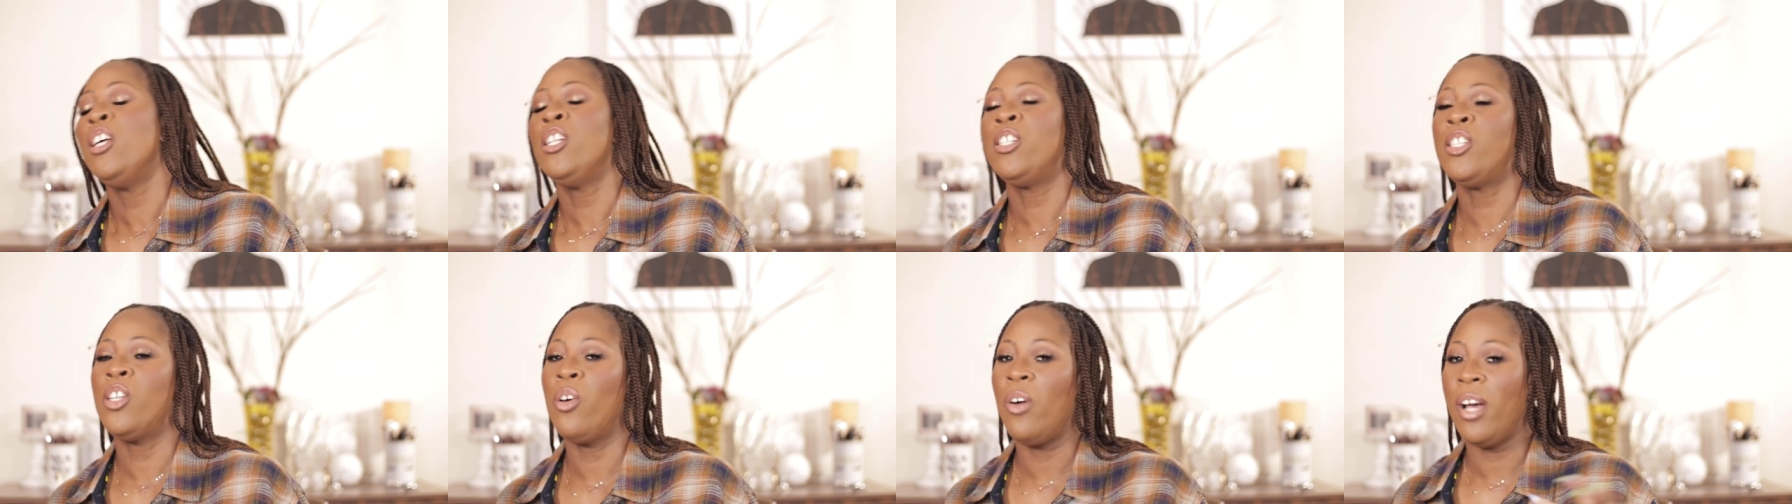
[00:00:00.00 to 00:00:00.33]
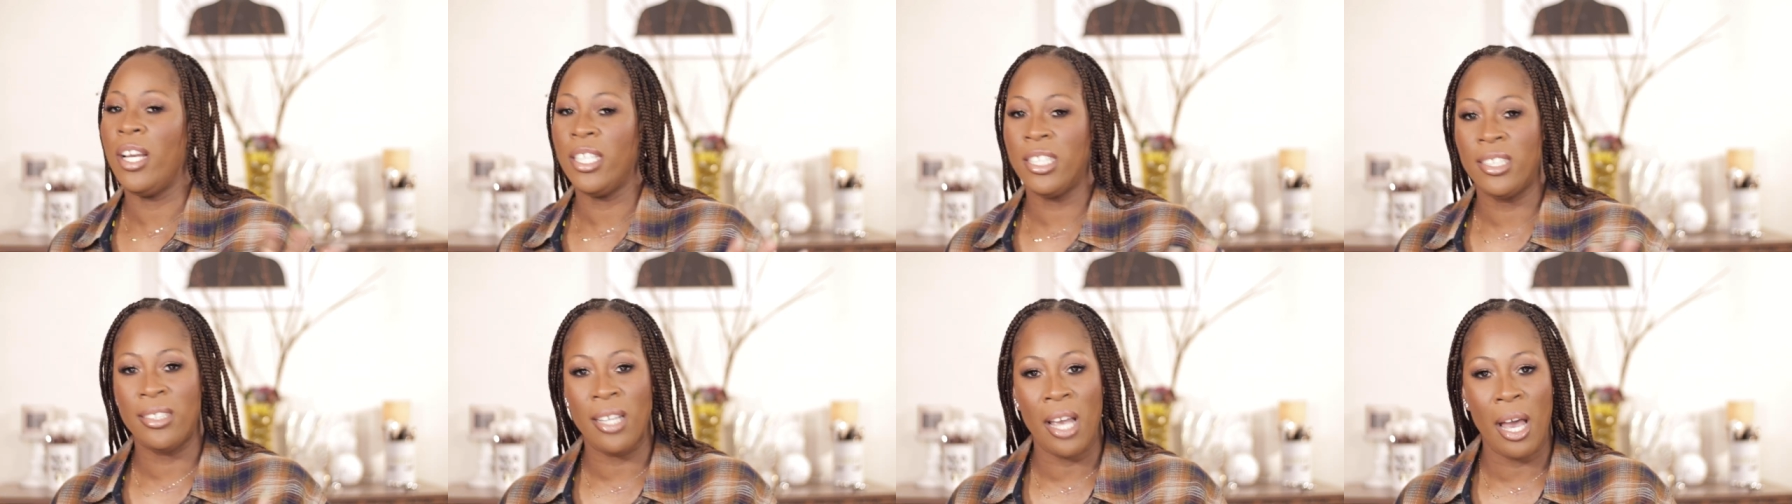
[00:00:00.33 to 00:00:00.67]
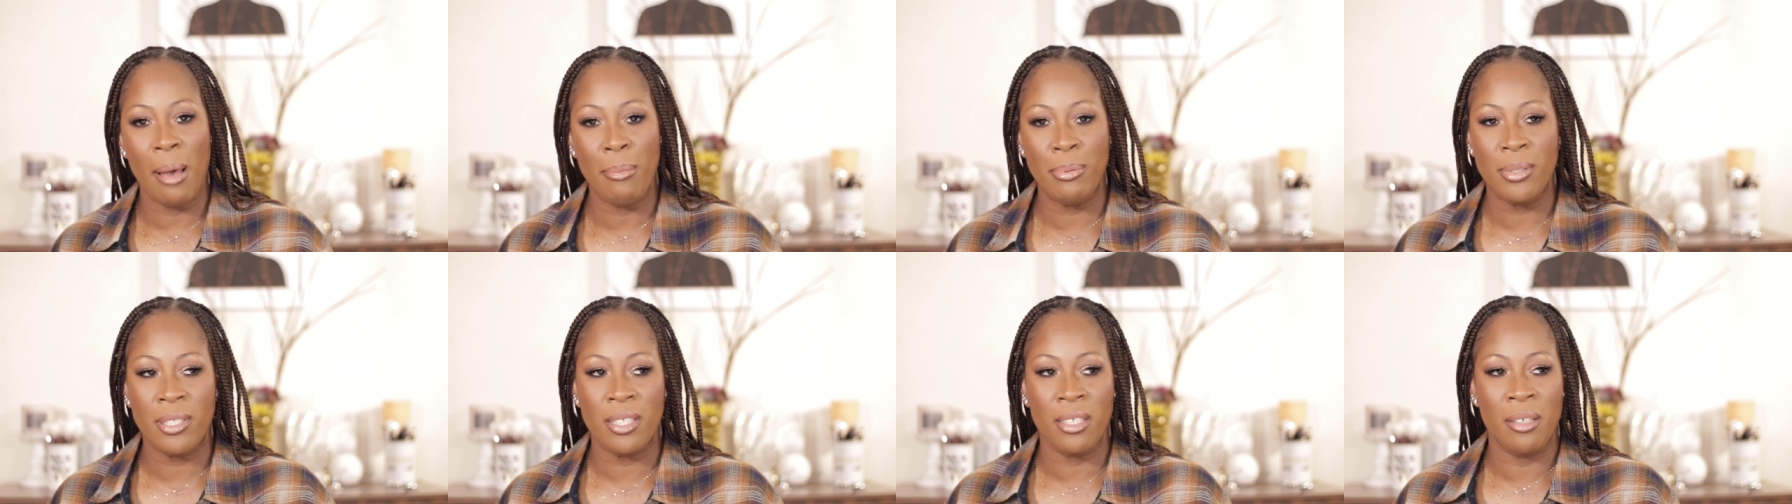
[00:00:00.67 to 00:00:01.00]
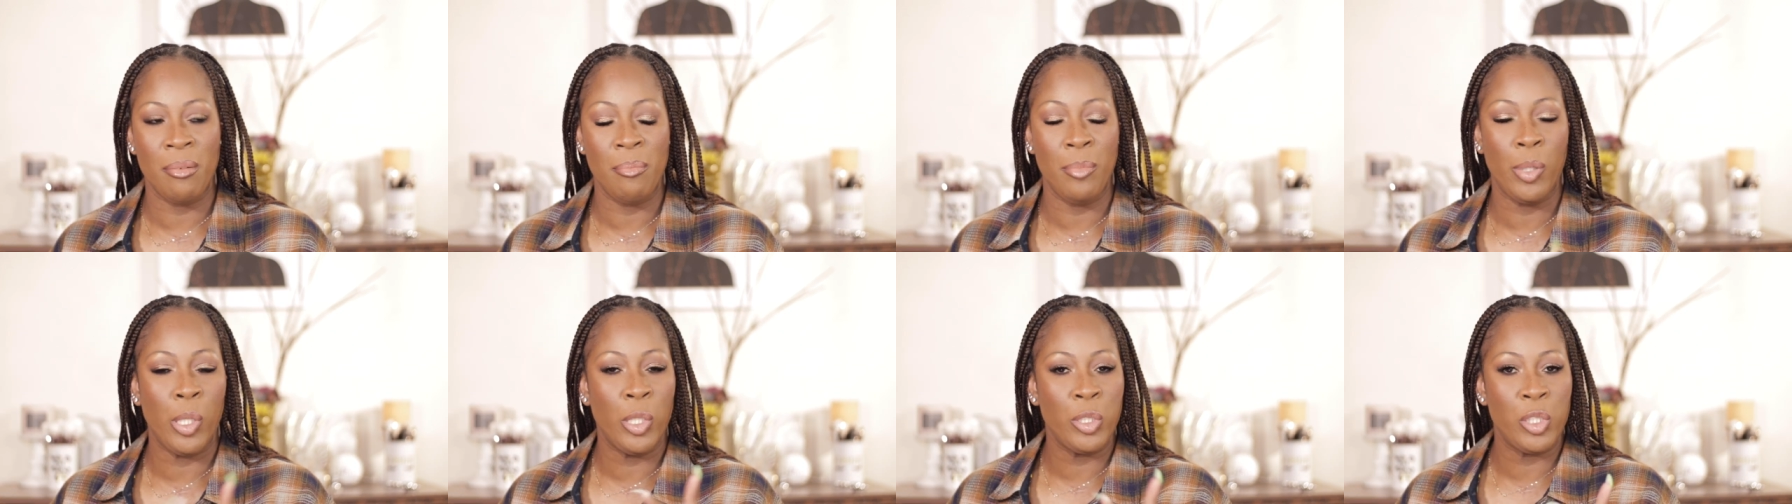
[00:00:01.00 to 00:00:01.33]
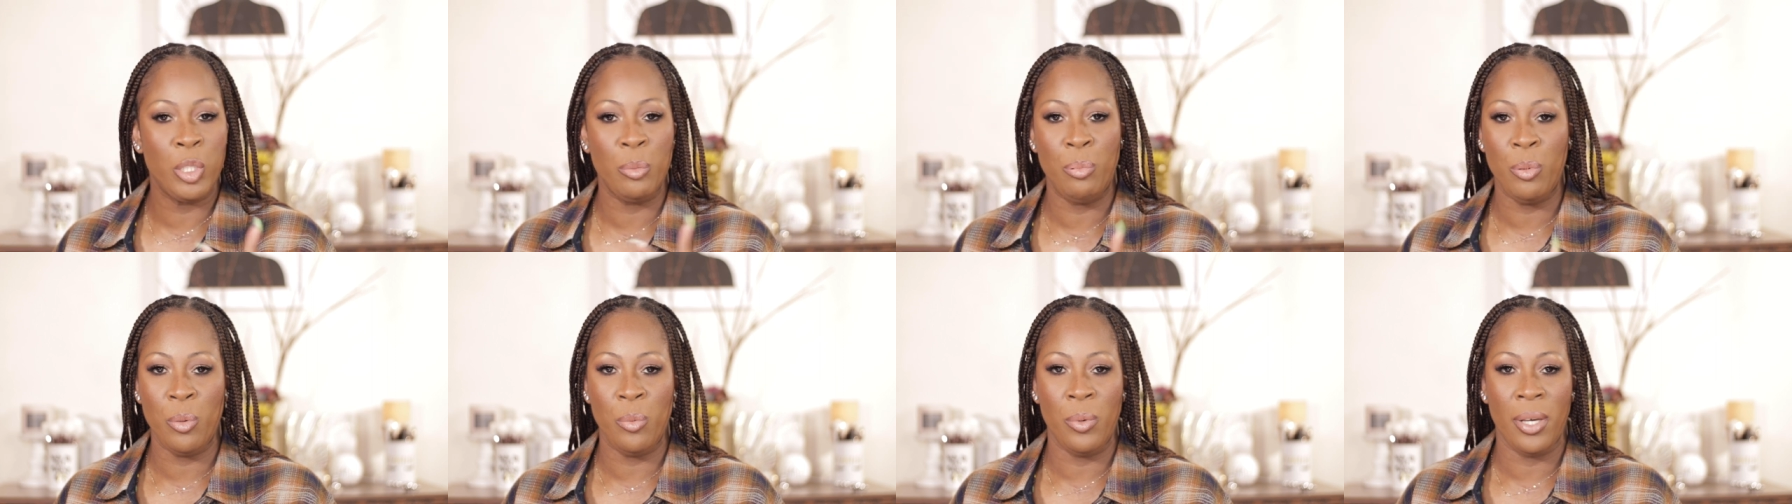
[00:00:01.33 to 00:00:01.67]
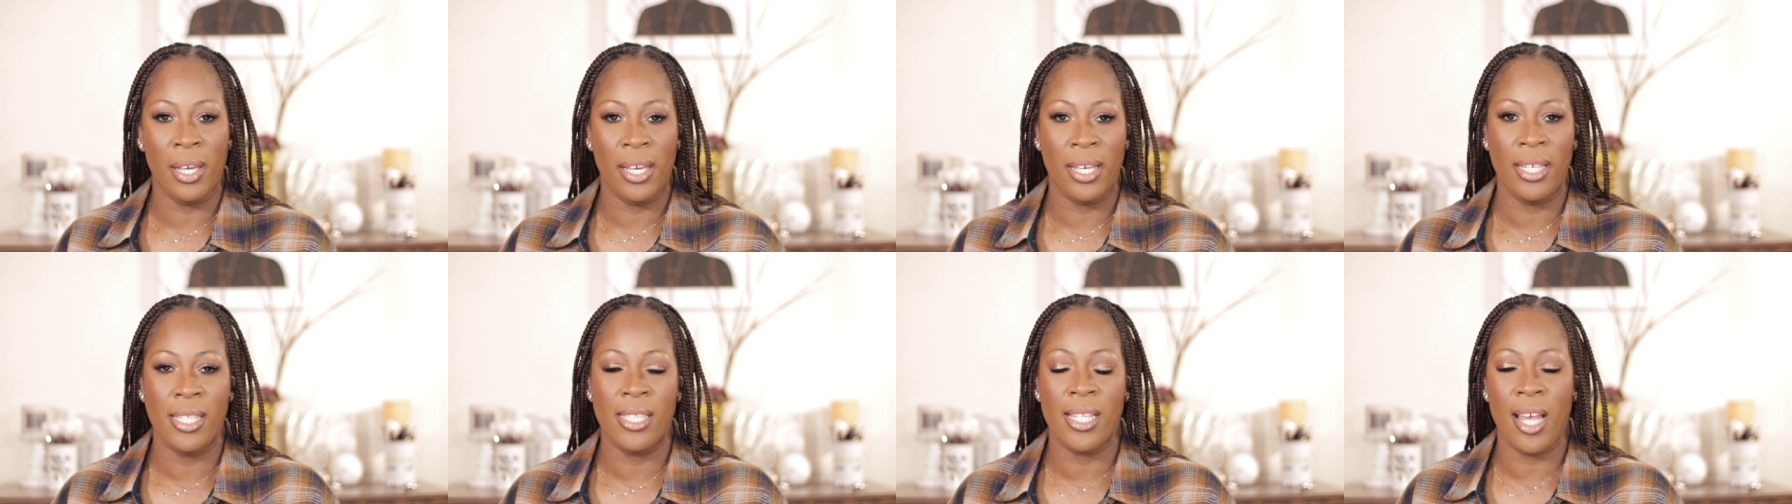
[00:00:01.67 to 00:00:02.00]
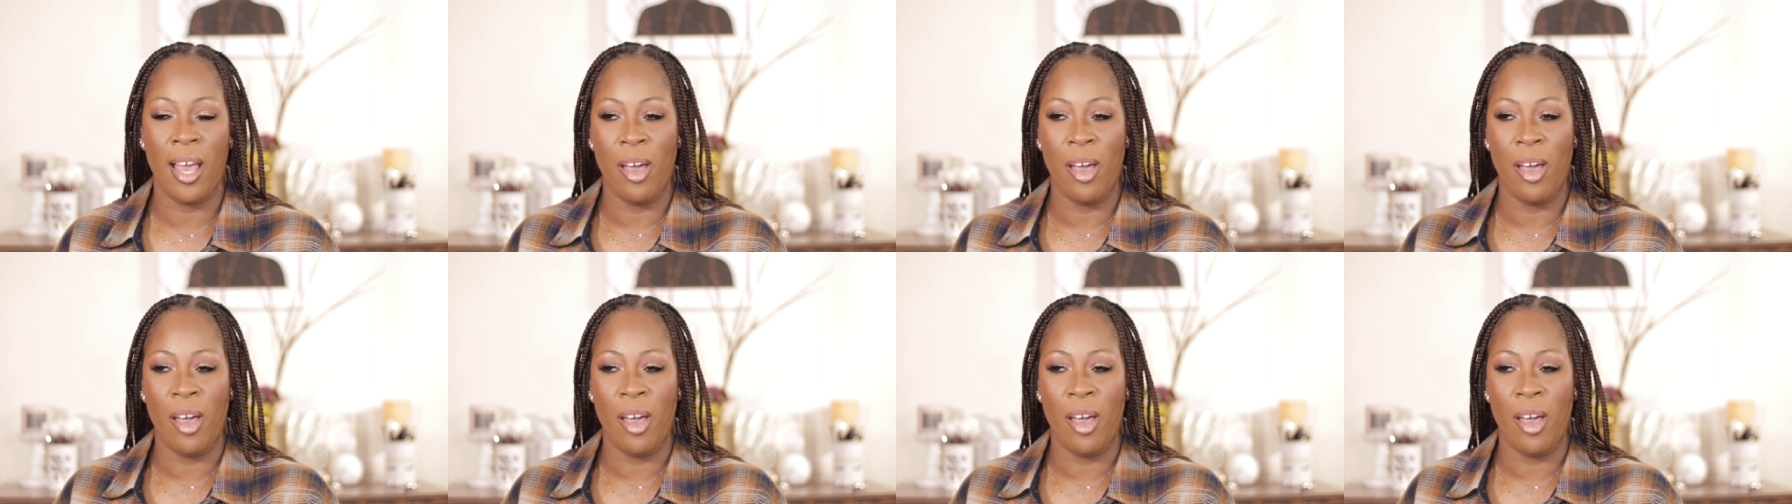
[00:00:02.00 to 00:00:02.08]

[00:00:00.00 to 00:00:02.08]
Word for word: So I shopped multiple ways.